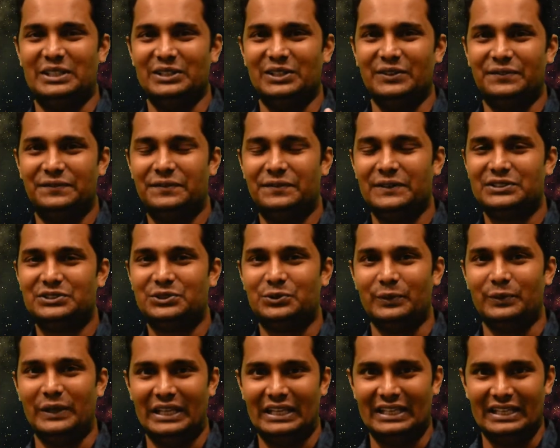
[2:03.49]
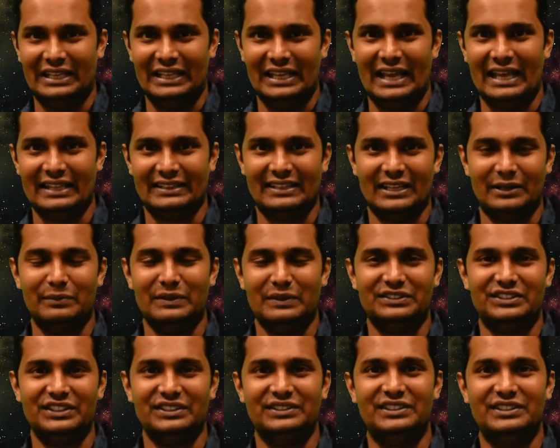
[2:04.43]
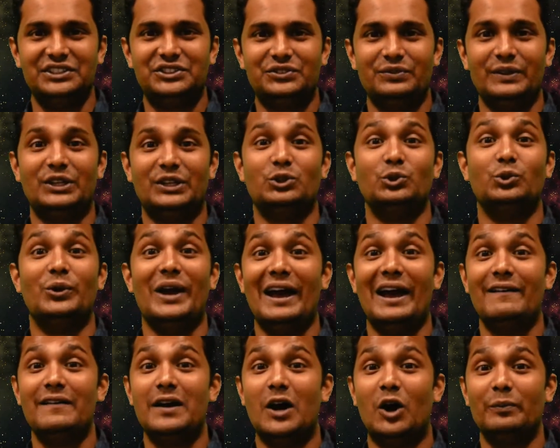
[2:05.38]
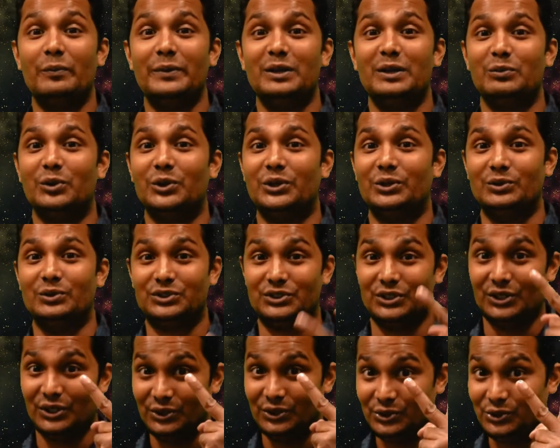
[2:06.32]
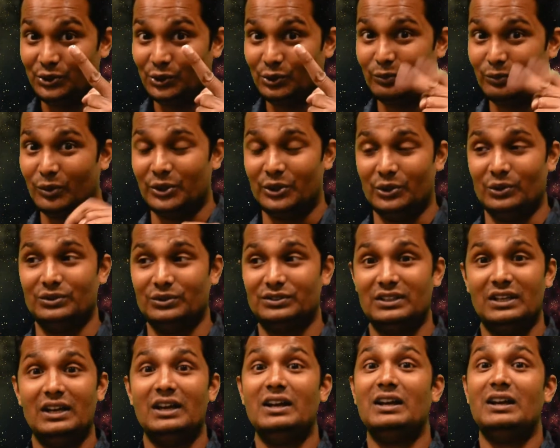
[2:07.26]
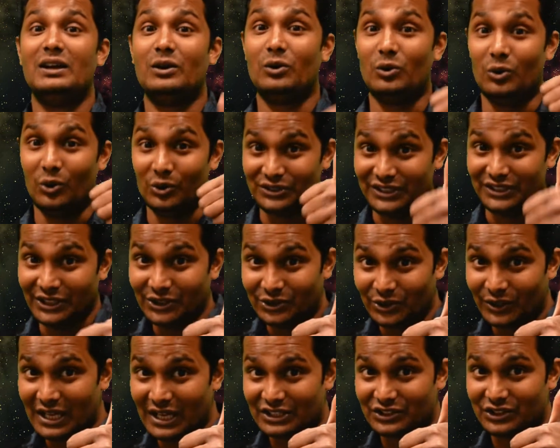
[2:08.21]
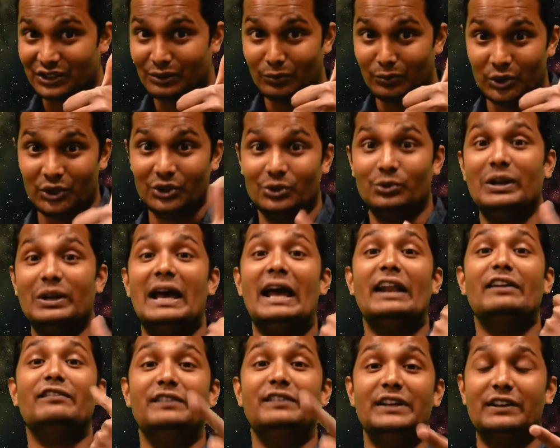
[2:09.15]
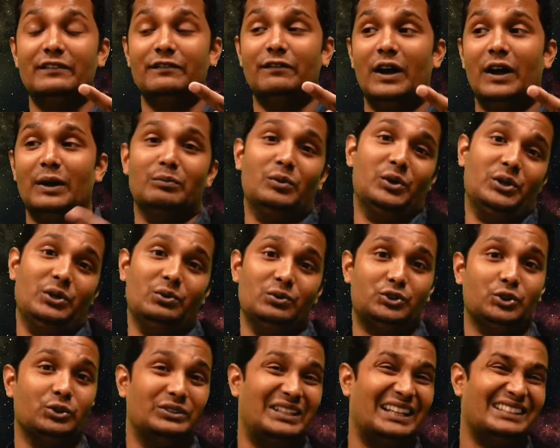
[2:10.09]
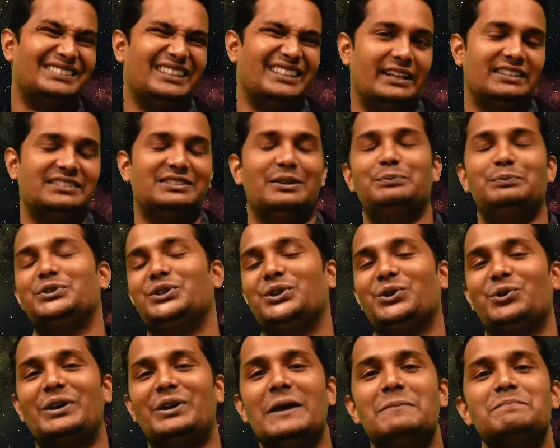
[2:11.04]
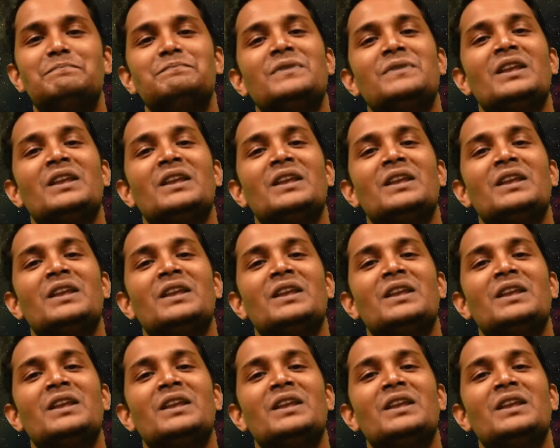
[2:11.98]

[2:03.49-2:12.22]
In the first week, that means in this week you have how many modules? 2 modules. Course introduction module and week 1 module. So that's the exception. Okay.